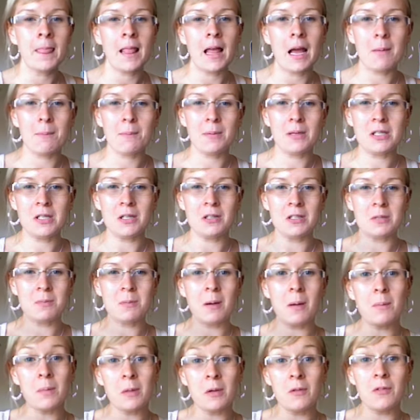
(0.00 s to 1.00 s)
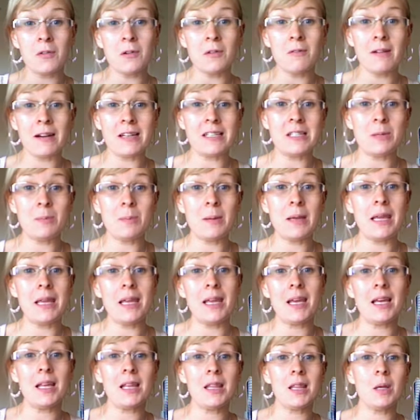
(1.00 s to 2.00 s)
I'll be sure to pop the full
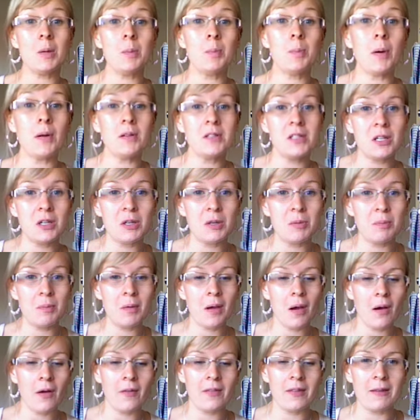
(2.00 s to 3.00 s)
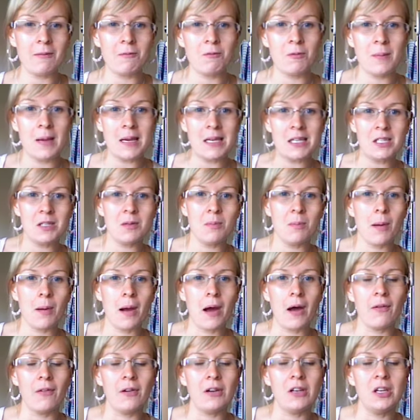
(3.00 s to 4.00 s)
recipe at the bottom on the information
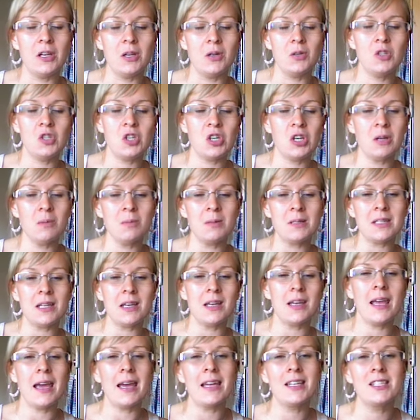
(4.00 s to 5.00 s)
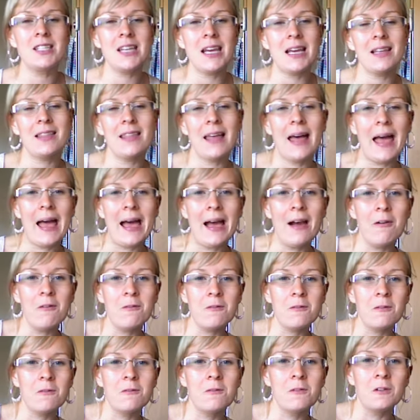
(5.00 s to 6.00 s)
bar on YouTube. So yeah, check that
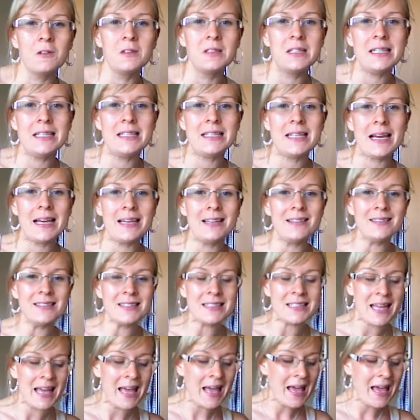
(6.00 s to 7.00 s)
out for full details.